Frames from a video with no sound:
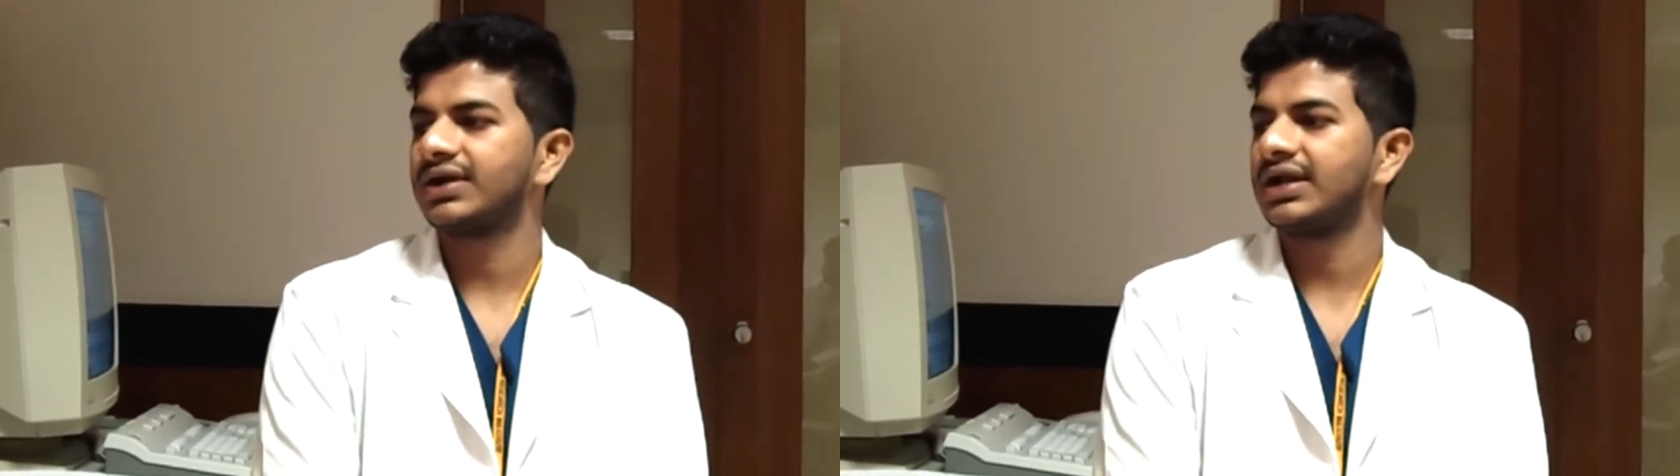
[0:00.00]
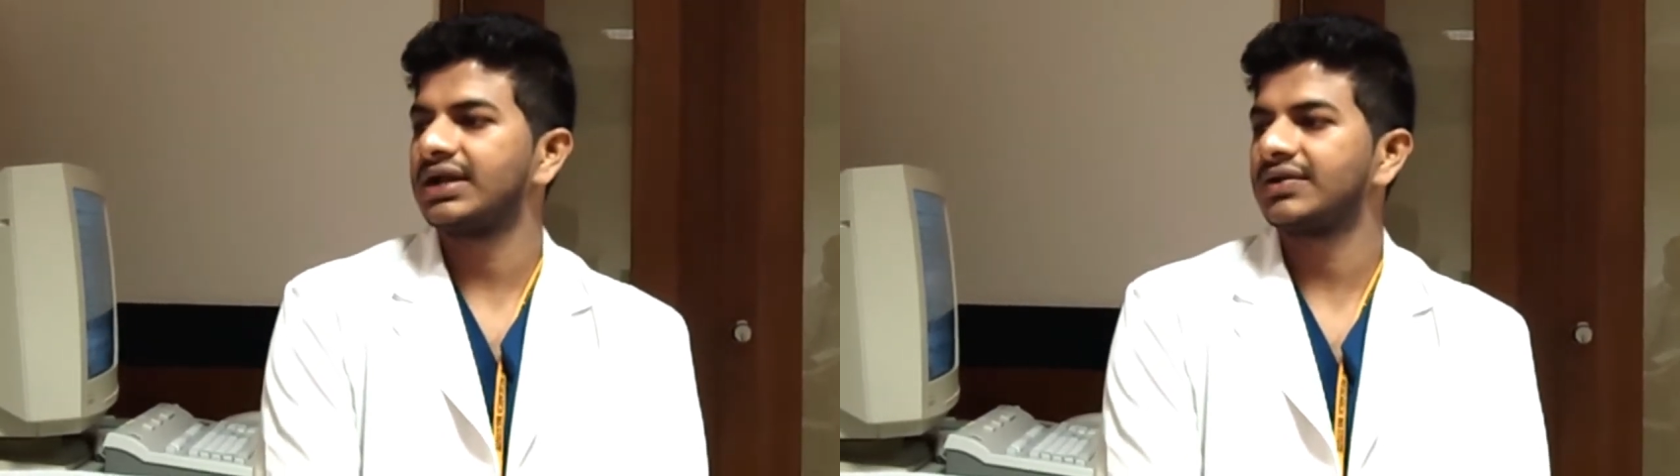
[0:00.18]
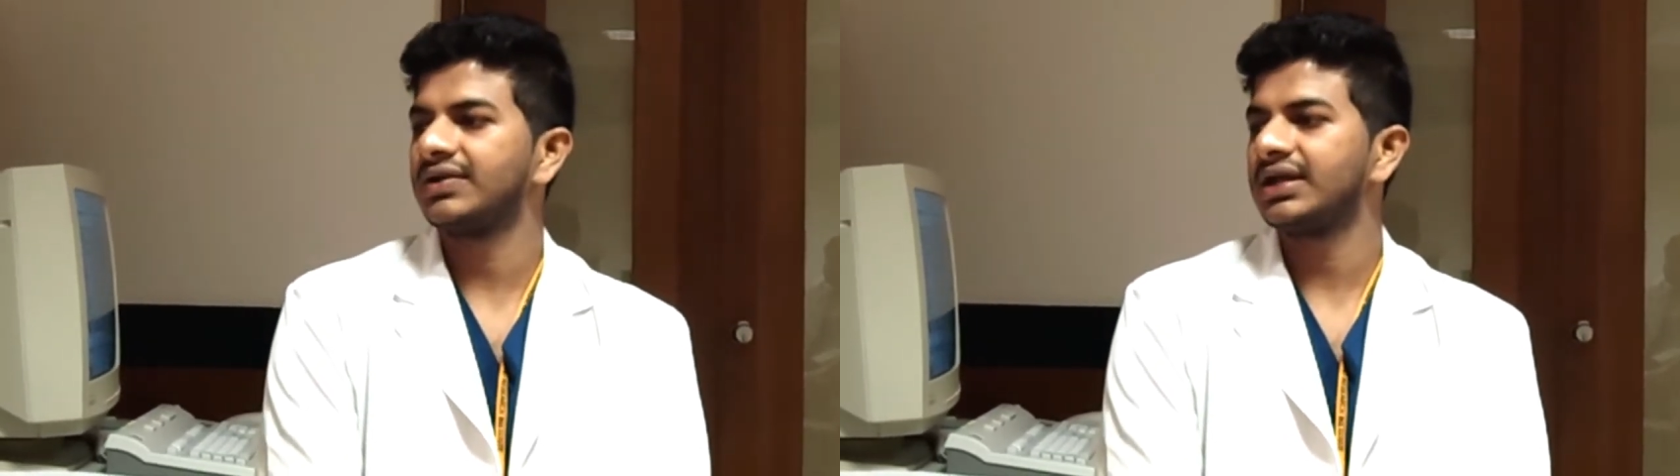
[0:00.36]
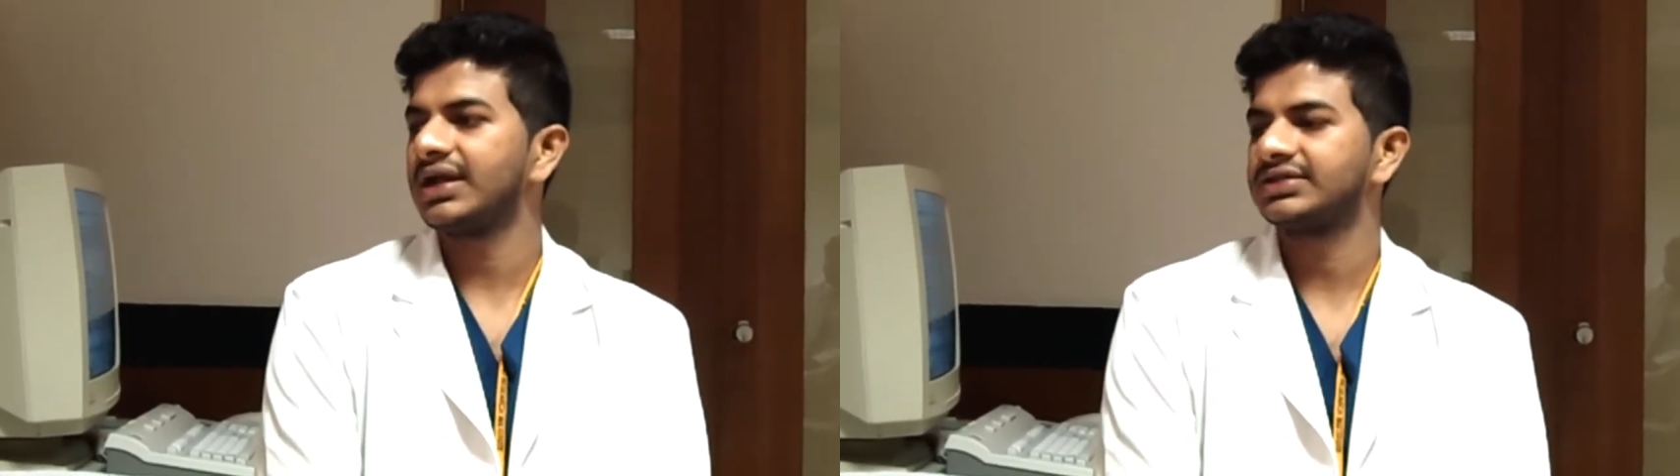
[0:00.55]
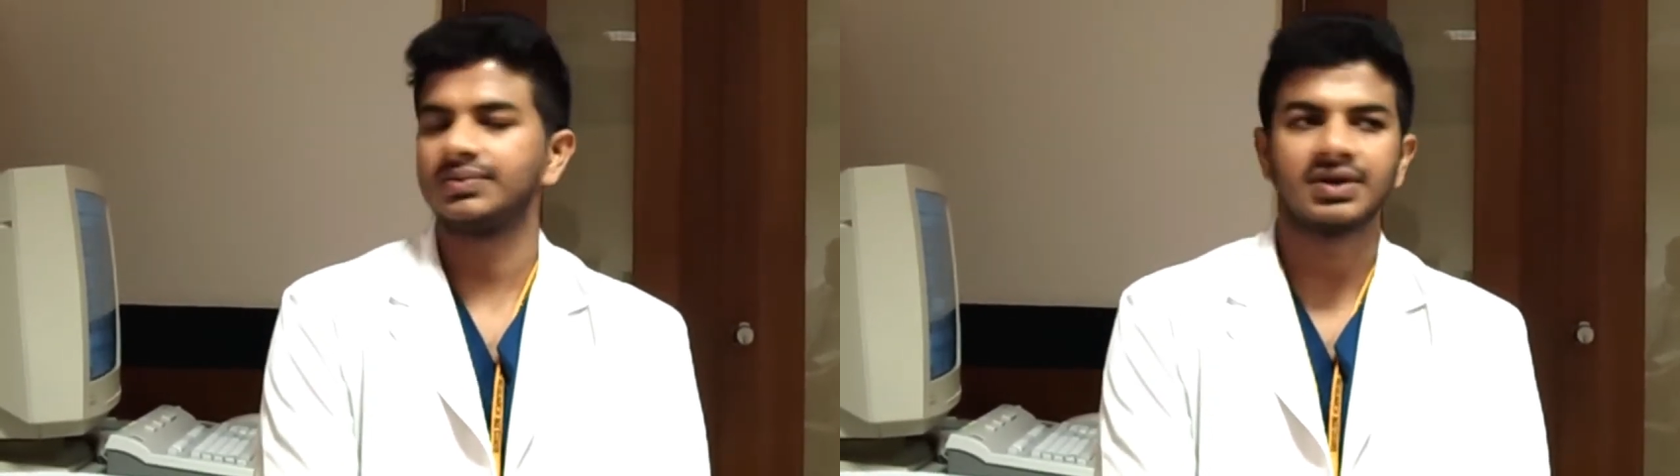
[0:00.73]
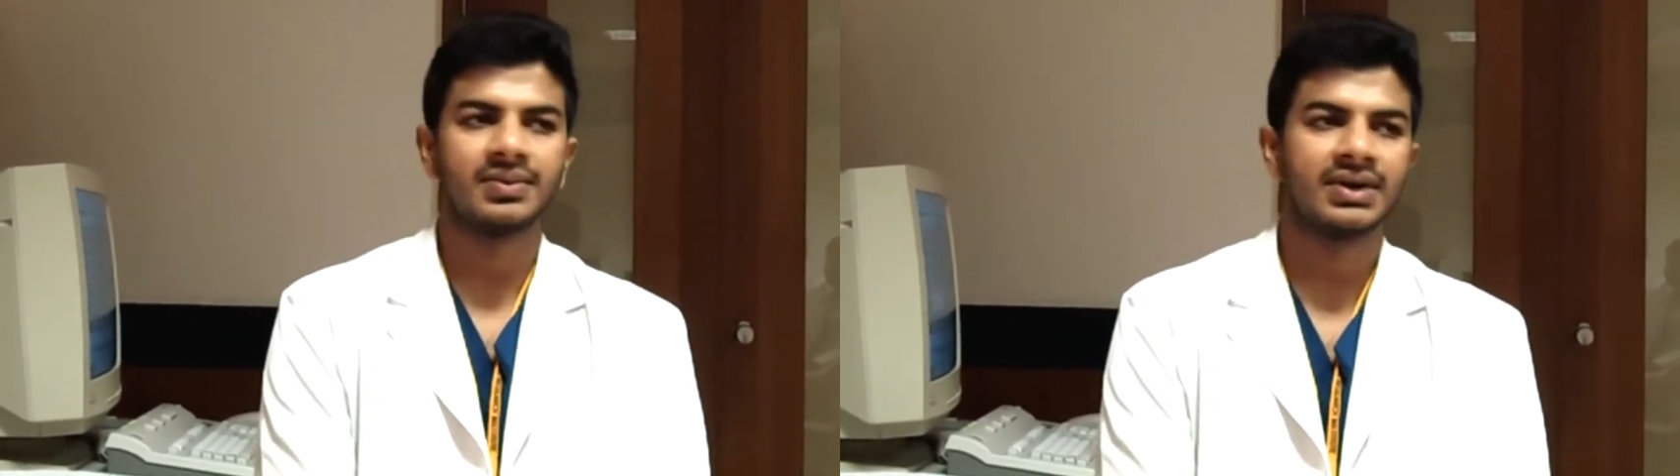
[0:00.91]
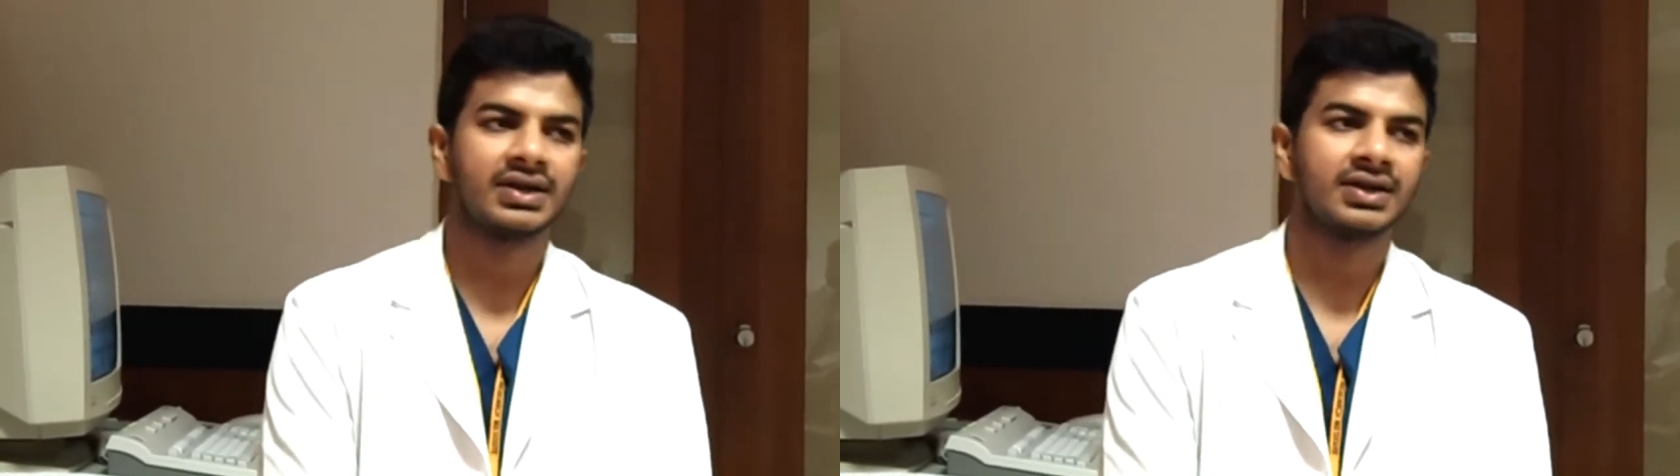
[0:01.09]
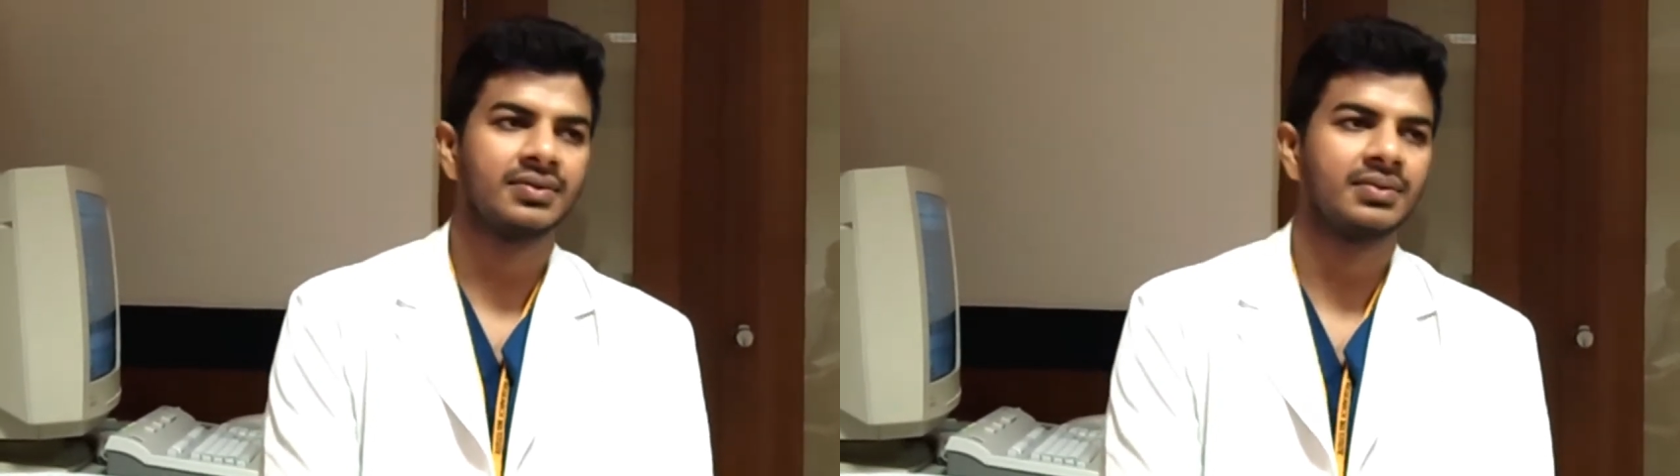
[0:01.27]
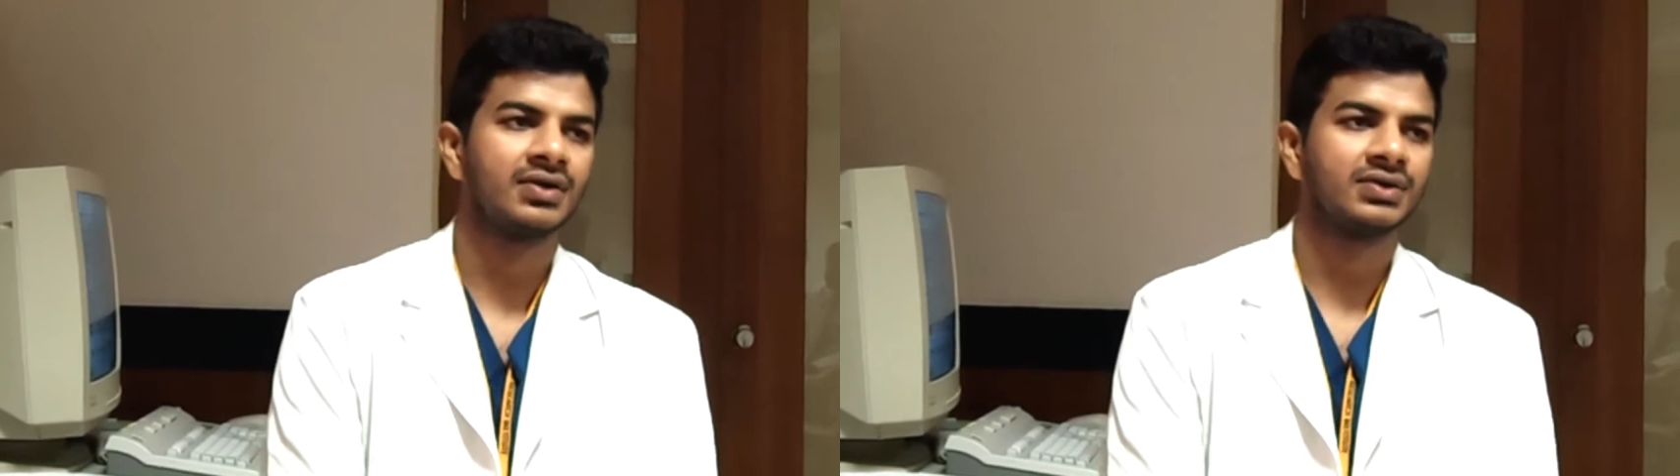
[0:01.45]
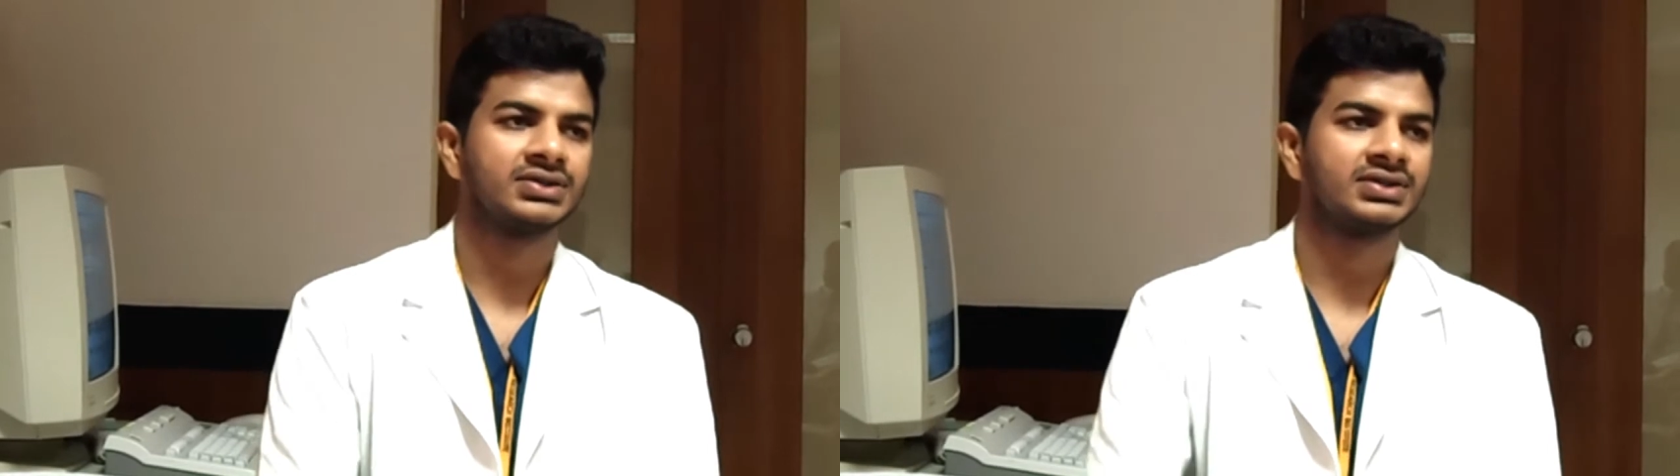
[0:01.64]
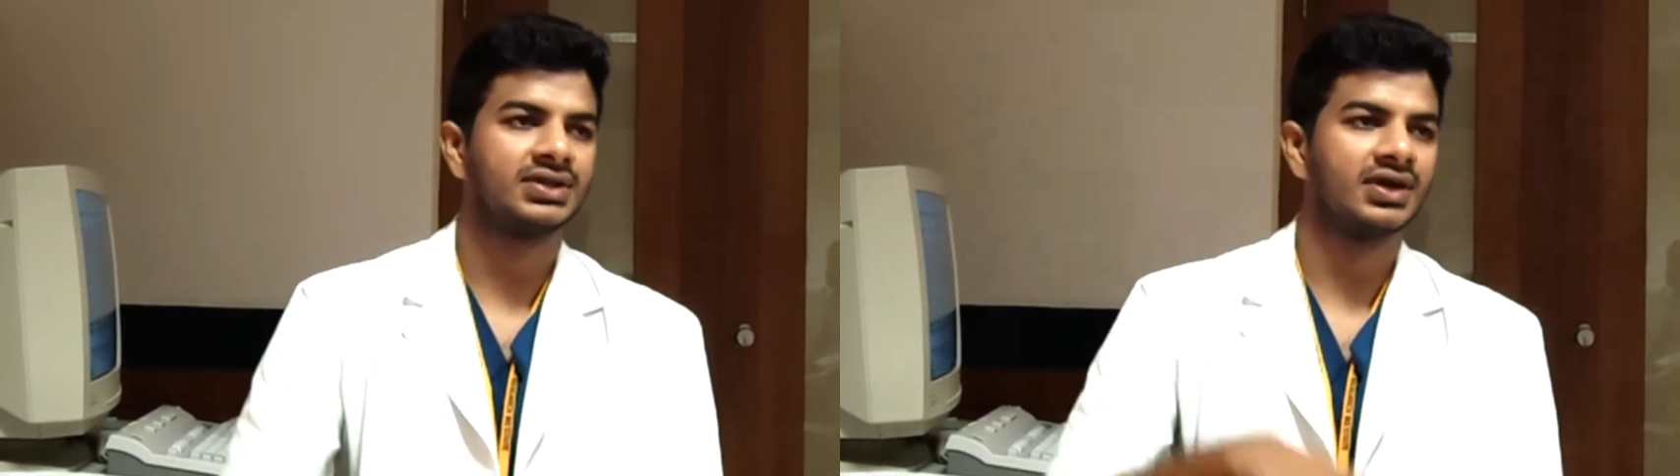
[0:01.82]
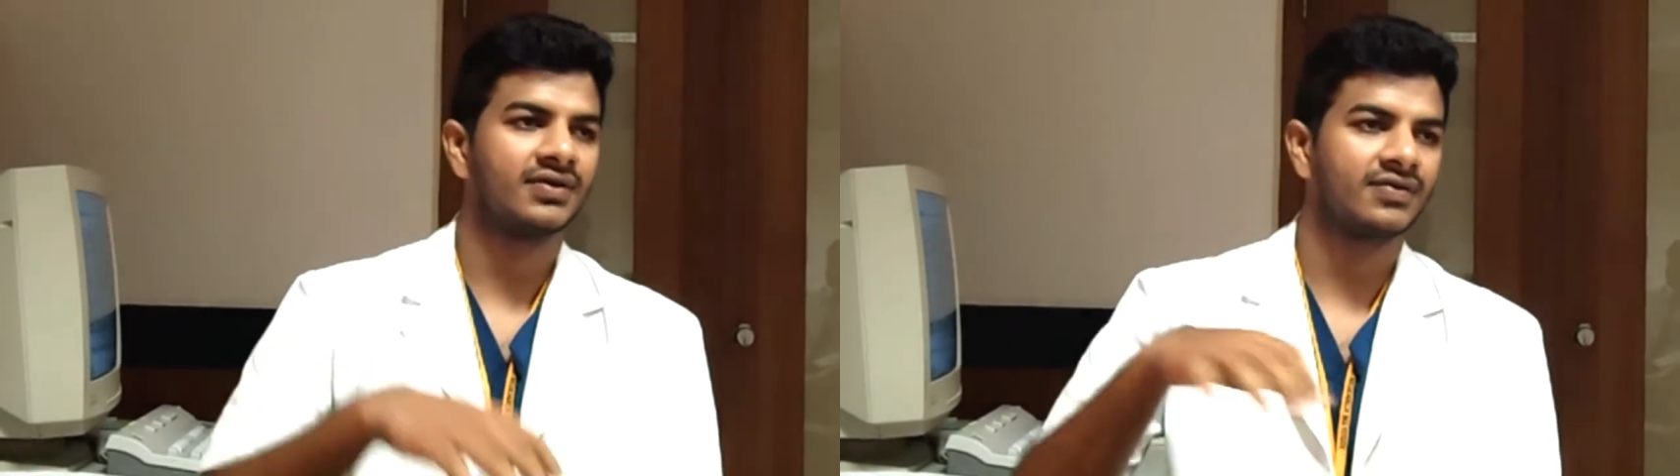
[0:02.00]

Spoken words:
relatively asymptomatic because it's there